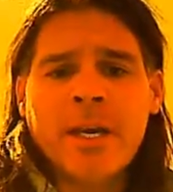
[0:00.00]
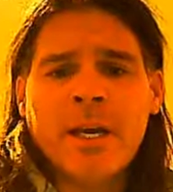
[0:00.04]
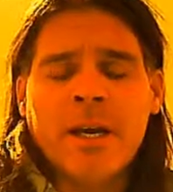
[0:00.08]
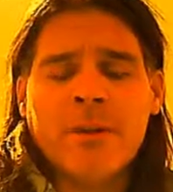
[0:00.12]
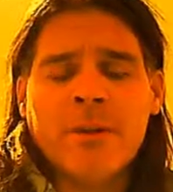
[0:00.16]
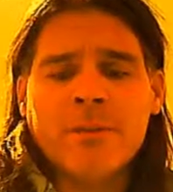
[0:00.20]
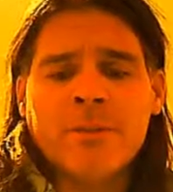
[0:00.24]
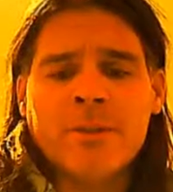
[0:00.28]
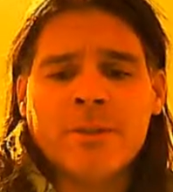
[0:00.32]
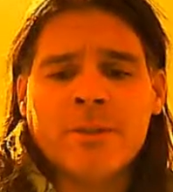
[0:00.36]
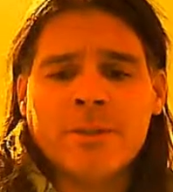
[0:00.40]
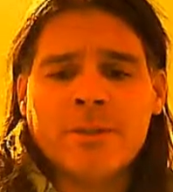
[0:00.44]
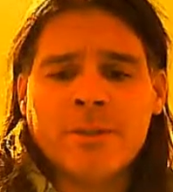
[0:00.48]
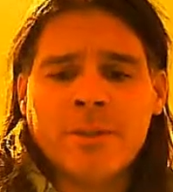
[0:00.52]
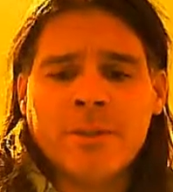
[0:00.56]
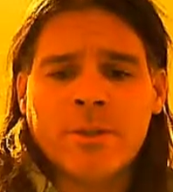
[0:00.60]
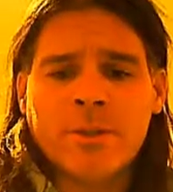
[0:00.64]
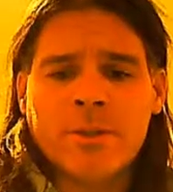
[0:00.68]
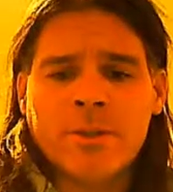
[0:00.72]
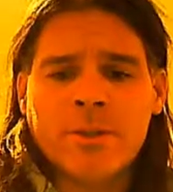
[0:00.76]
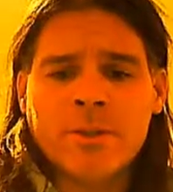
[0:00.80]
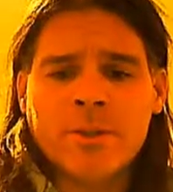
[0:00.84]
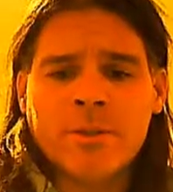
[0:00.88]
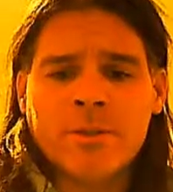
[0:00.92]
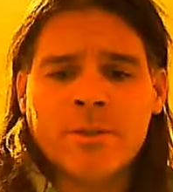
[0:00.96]
I wasn't
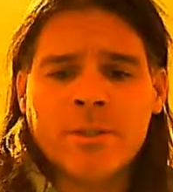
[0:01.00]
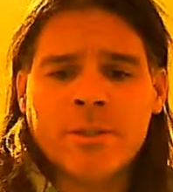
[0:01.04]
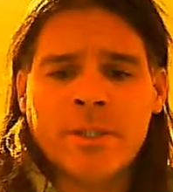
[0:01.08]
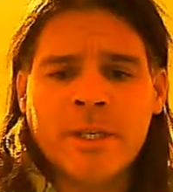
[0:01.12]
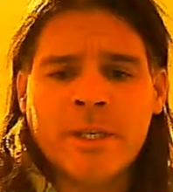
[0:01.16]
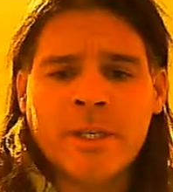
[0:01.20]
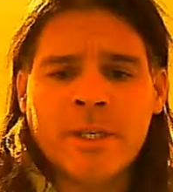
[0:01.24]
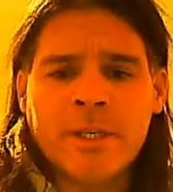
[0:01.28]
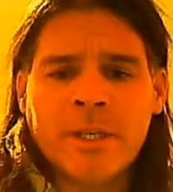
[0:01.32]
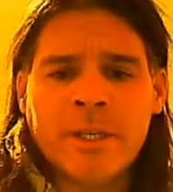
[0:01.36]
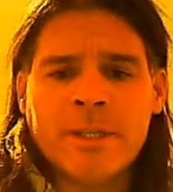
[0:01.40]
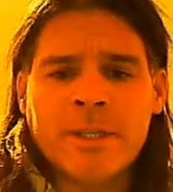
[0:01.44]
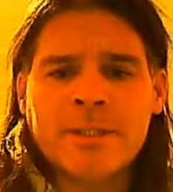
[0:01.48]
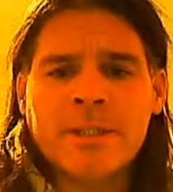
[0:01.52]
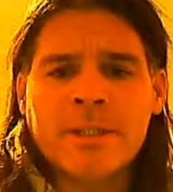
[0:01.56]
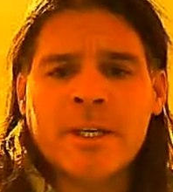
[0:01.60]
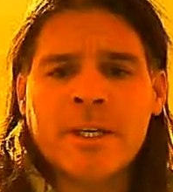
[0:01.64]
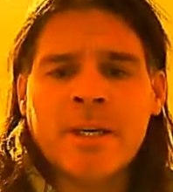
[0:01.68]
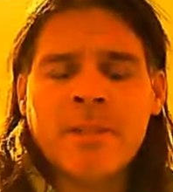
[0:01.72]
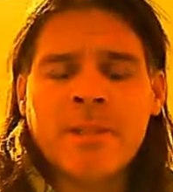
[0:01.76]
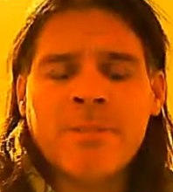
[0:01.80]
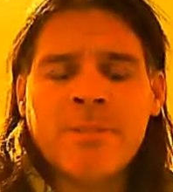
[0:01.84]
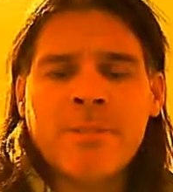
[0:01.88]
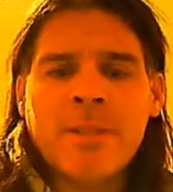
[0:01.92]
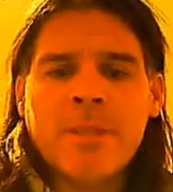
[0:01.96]
going to use it at that
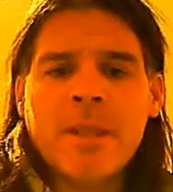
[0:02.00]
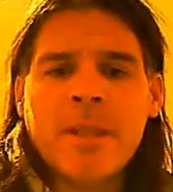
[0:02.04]
time.